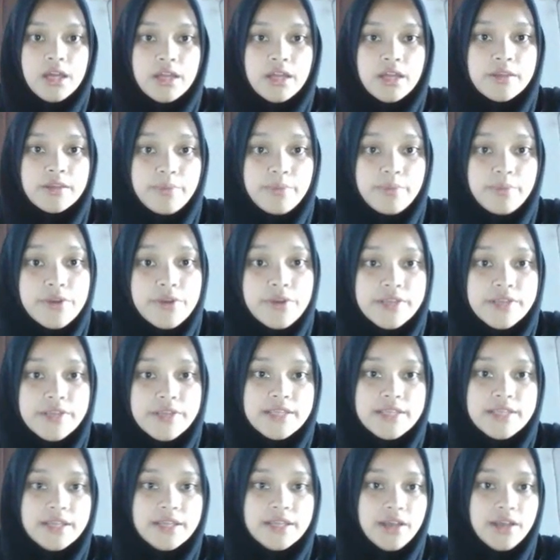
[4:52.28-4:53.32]
The process
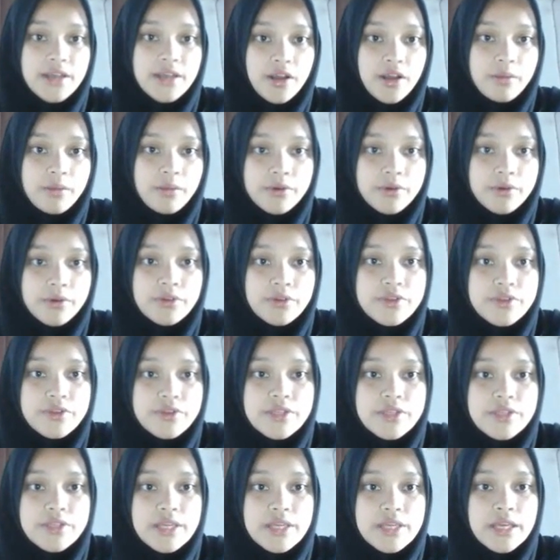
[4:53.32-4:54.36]
in the
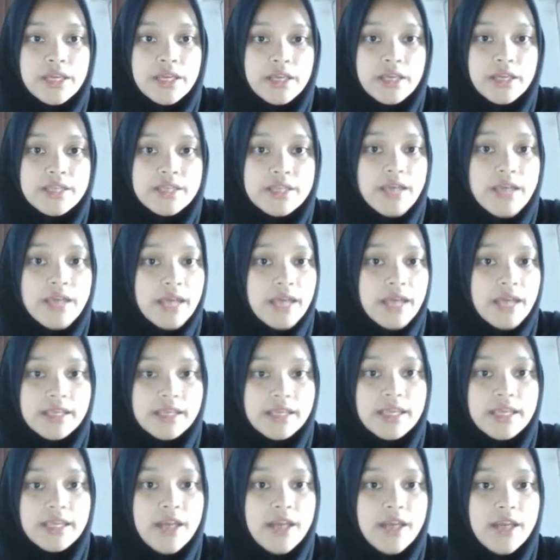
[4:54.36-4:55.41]
glomerulus is high
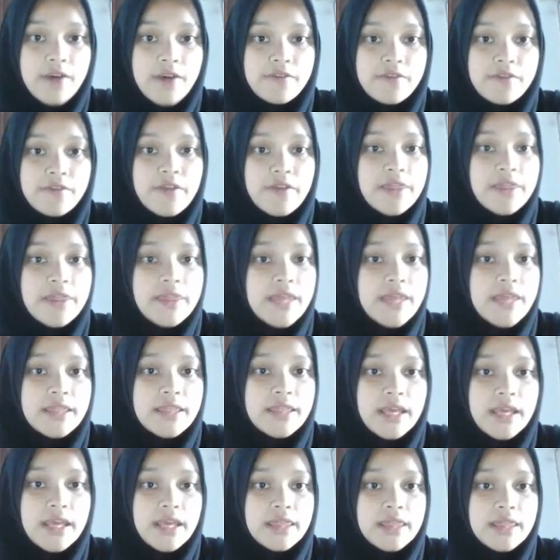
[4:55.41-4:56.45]
enough that
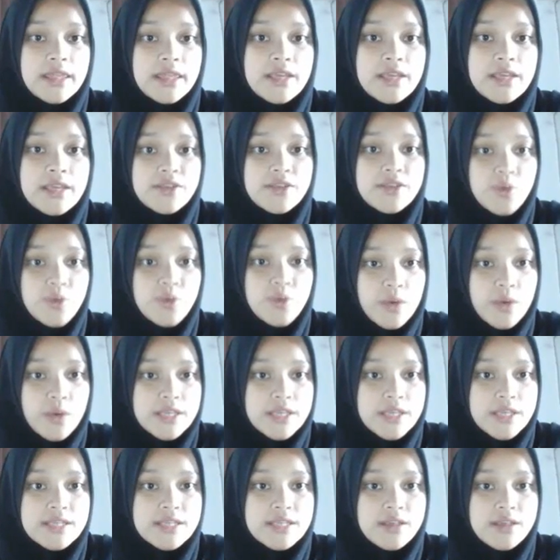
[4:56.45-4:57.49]
it
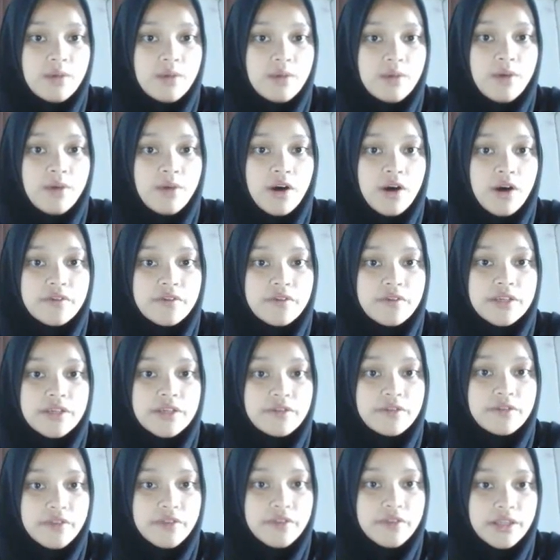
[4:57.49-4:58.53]
squeezes some of the
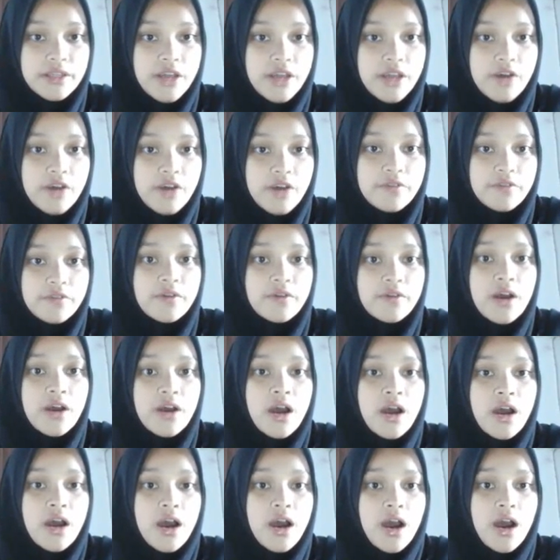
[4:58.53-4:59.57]
fluid
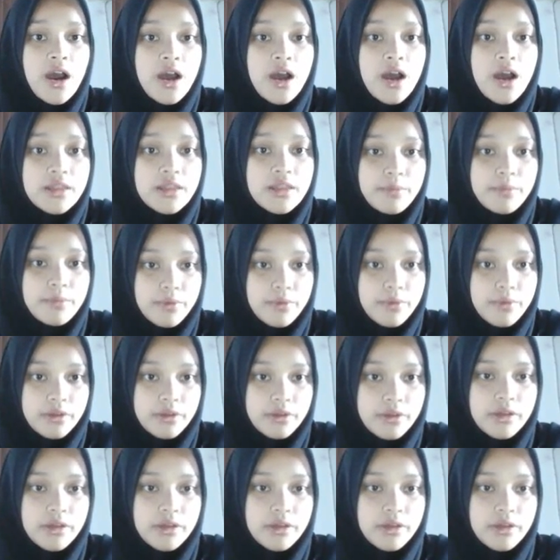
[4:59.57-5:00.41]
the blood